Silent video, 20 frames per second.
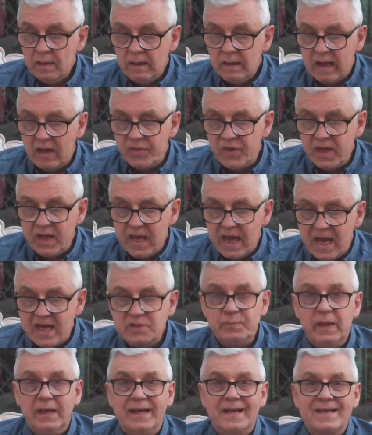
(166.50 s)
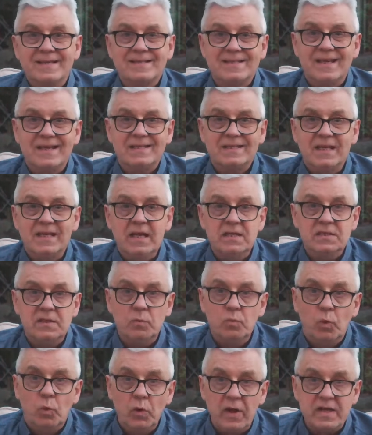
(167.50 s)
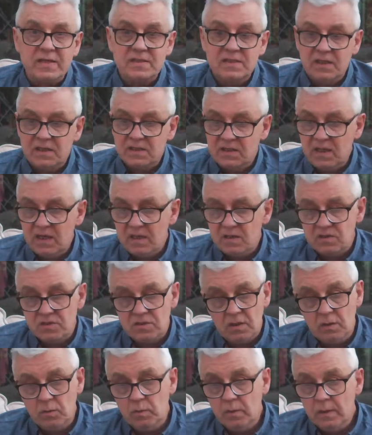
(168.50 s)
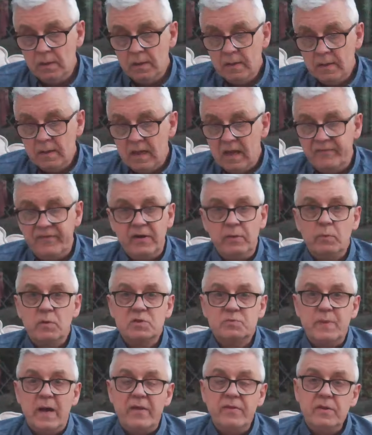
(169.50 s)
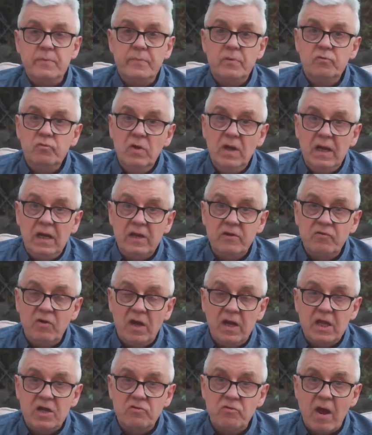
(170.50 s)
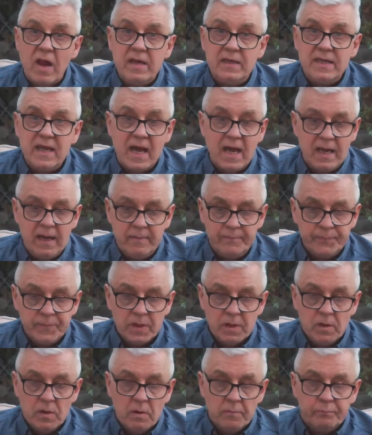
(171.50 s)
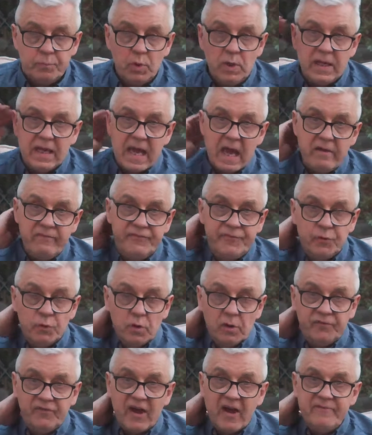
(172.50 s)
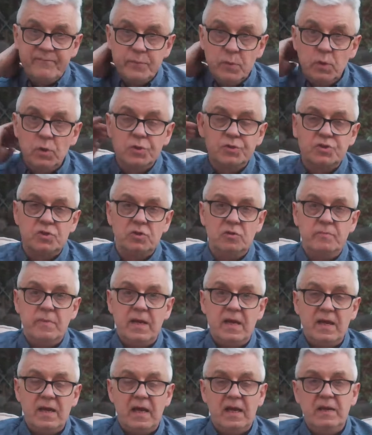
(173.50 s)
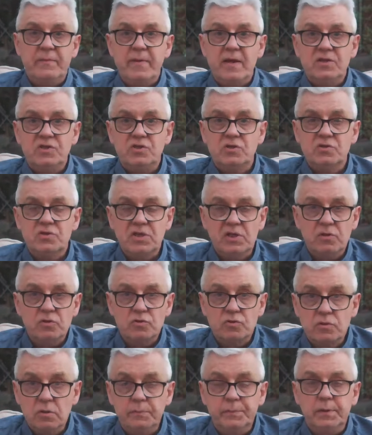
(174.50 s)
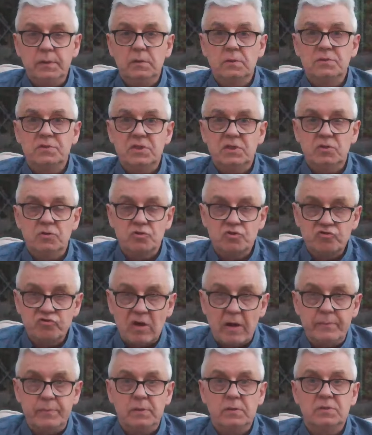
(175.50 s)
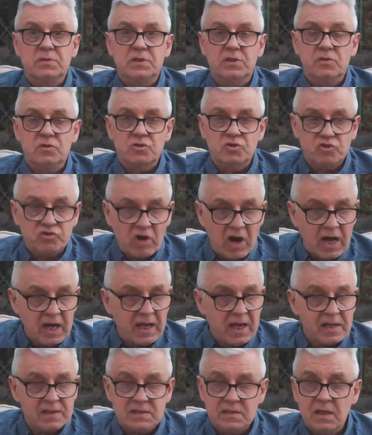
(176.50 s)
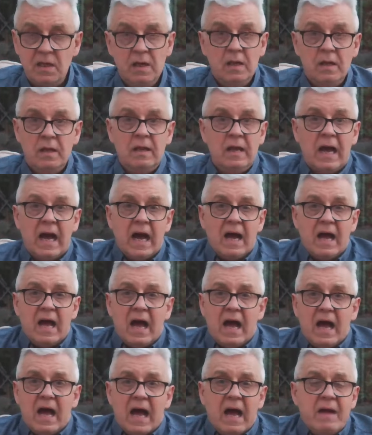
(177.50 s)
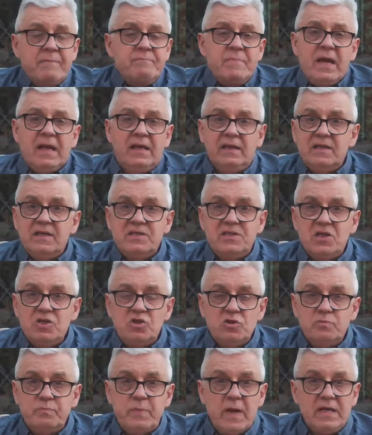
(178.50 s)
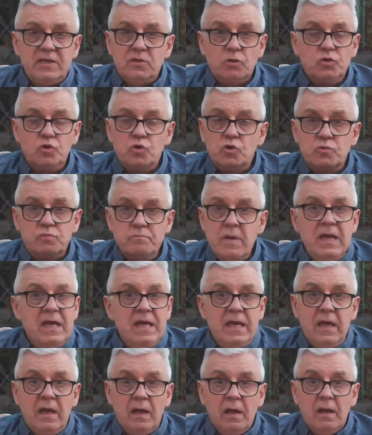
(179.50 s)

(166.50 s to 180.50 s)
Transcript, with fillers: I think it SP'd at 16s. It won at 16. So if anyone's bet them, a really, really great day. But he gave four or five more to me, and he mentions he does doubles, he does trebles, he does tricasts. I'm making decisions based on just me.